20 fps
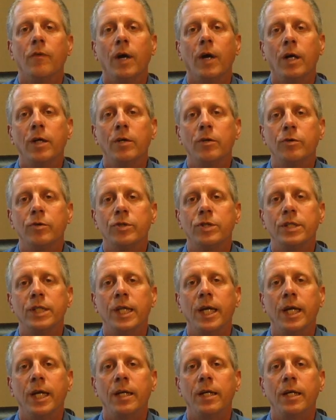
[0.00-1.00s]

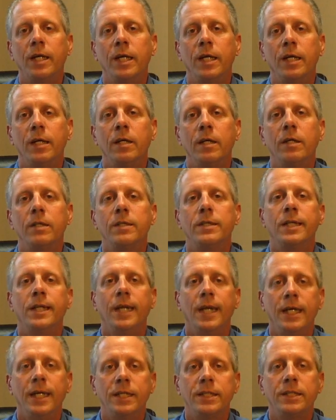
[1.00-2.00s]
understanding
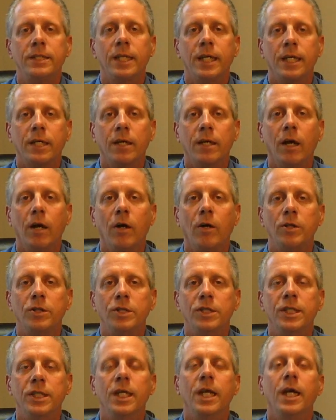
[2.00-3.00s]
today's
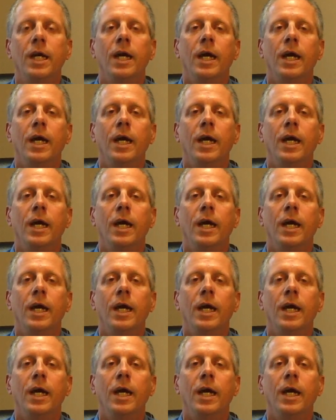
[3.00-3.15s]
technology